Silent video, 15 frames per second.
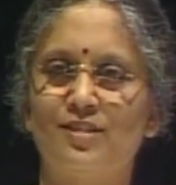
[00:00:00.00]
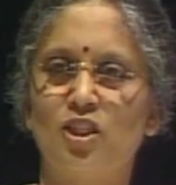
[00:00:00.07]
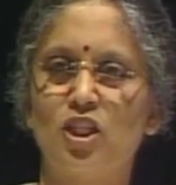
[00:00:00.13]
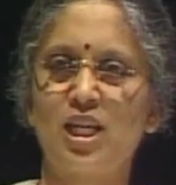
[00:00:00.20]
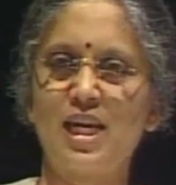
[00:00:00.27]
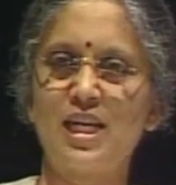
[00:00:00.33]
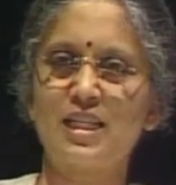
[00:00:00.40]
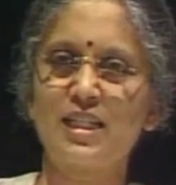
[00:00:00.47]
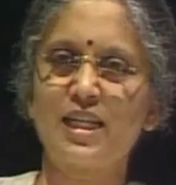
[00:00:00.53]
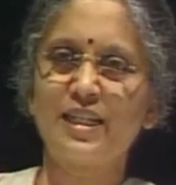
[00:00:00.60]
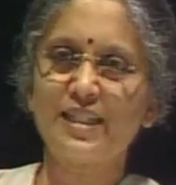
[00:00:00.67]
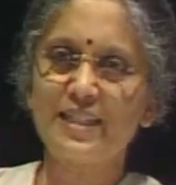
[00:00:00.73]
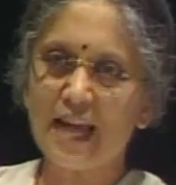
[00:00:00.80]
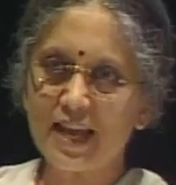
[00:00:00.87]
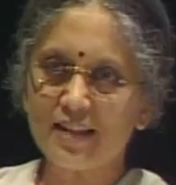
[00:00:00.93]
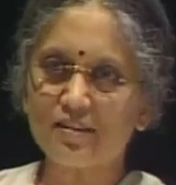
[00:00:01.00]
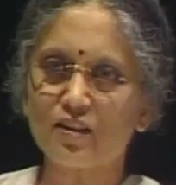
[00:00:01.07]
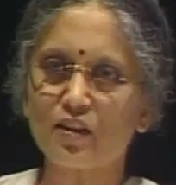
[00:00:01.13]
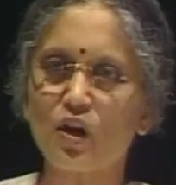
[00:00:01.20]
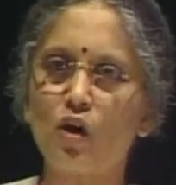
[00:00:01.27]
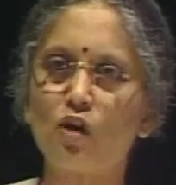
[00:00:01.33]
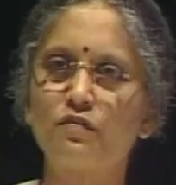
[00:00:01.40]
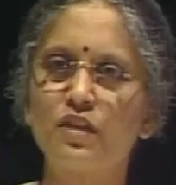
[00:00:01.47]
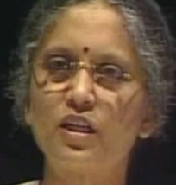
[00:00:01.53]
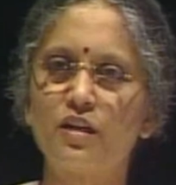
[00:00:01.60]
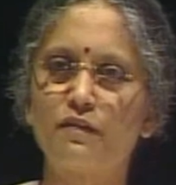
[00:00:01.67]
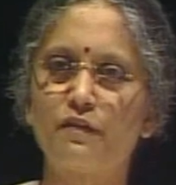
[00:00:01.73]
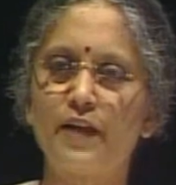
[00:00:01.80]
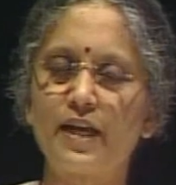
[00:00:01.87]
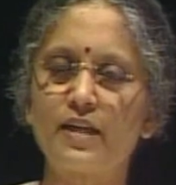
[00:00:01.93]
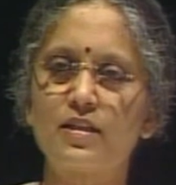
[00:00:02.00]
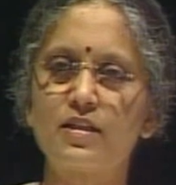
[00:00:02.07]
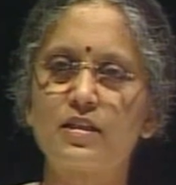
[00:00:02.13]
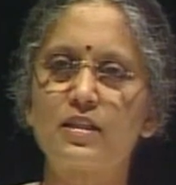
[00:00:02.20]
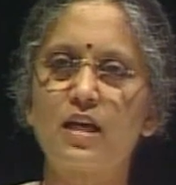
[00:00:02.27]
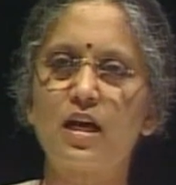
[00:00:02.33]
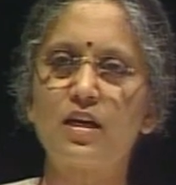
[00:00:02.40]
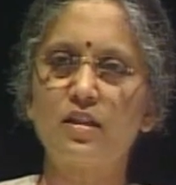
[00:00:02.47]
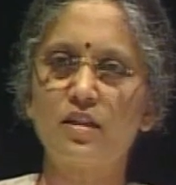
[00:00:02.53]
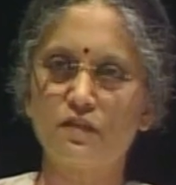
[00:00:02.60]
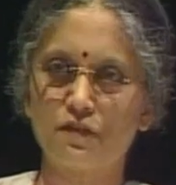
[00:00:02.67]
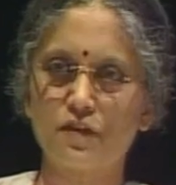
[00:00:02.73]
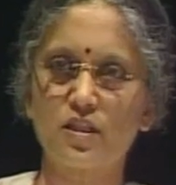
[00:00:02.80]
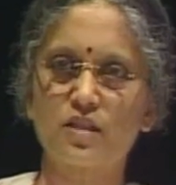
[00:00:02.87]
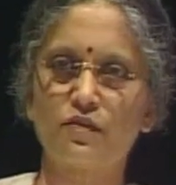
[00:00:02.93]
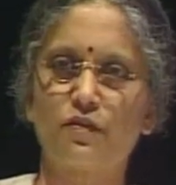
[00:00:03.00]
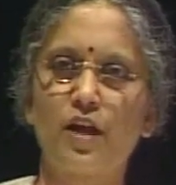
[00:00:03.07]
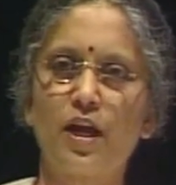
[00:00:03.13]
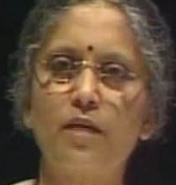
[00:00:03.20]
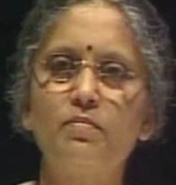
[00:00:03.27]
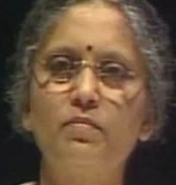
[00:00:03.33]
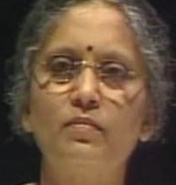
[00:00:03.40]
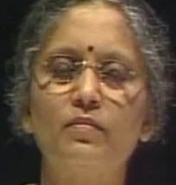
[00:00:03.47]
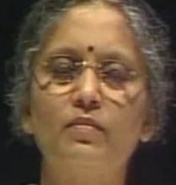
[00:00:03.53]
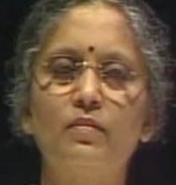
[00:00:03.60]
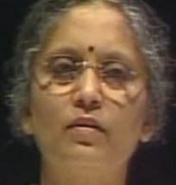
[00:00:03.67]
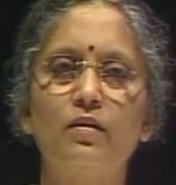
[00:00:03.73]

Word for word: So there is the death of the reflected sun in the first frame